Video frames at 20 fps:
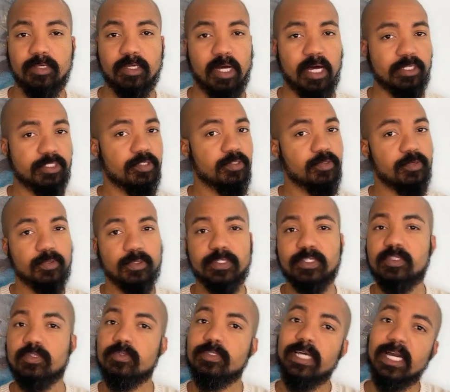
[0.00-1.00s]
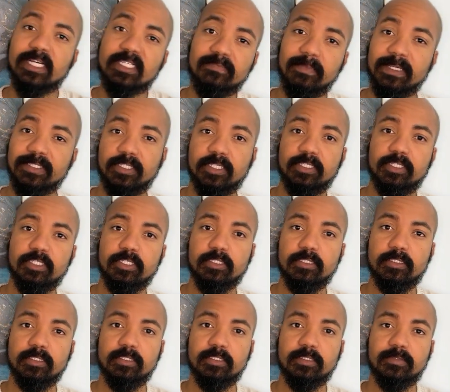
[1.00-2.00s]
You can also do this through text message,
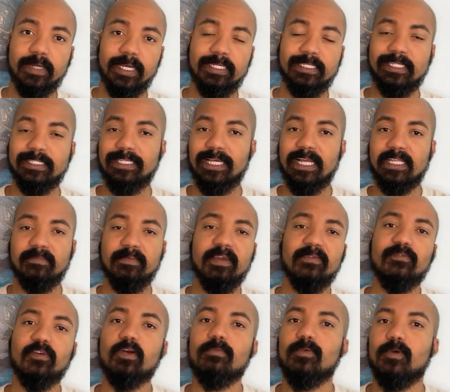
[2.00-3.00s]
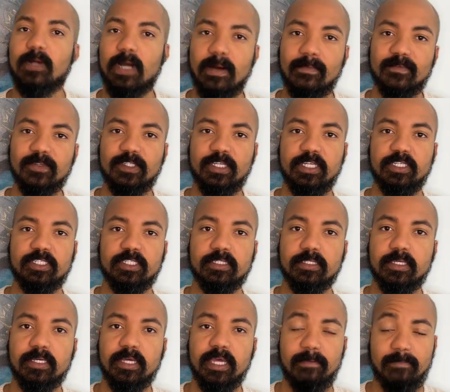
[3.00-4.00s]
right? It doesn't have to be a verbal conversation.
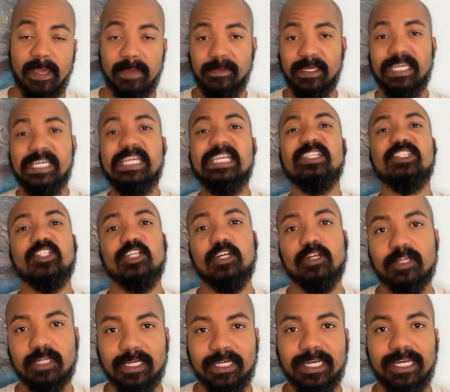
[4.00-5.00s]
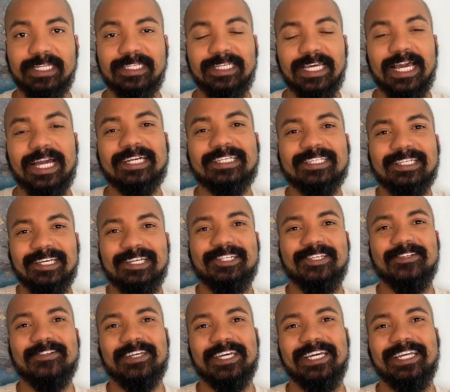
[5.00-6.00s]
It may be easier in text
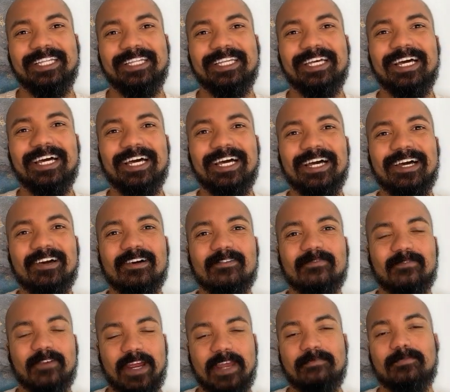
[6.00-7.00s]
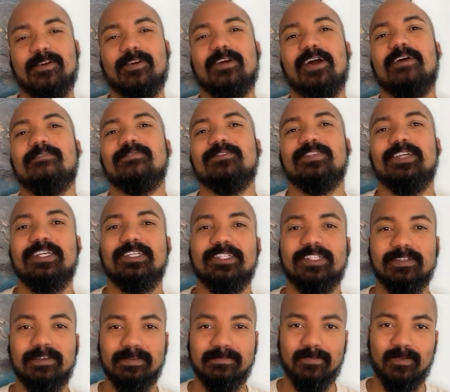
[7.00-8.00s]
because you can frame your
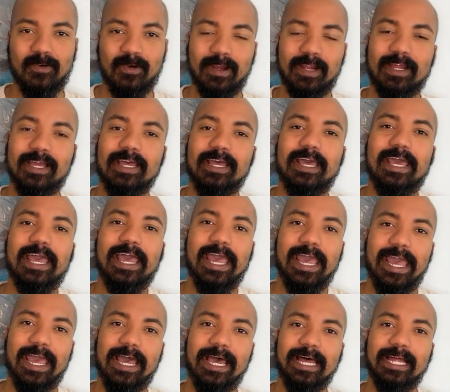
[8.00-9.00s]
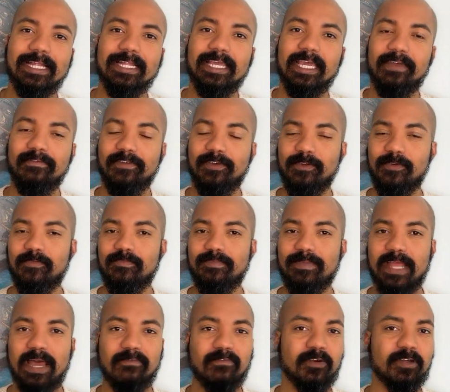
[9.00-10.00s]
conversation a little bit more. And if you
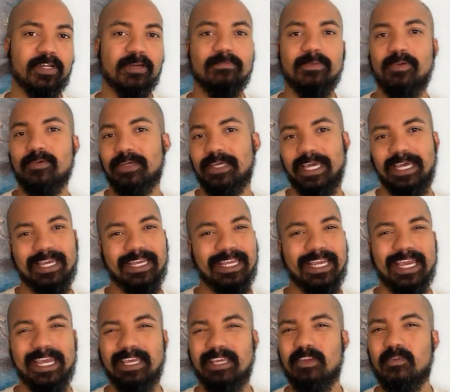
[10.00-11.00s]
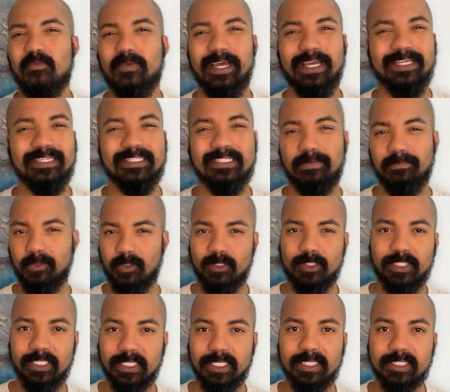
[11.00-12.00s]
never communicate in any way
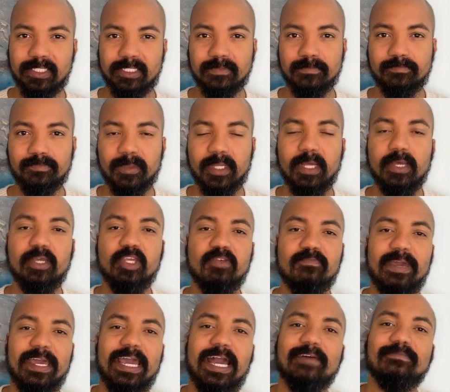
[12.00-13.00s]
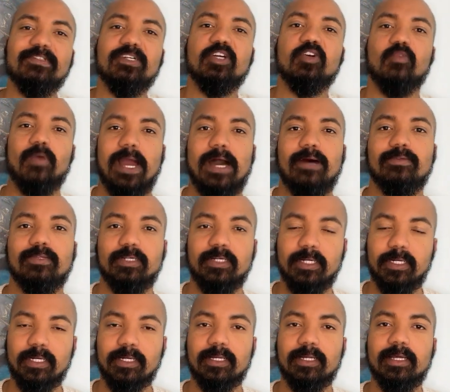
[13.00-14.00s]
similar to this, you may have to ground
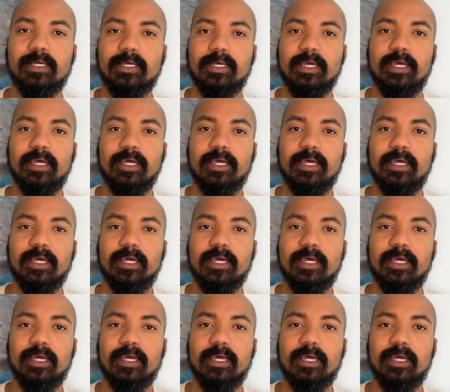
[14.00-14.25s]
her.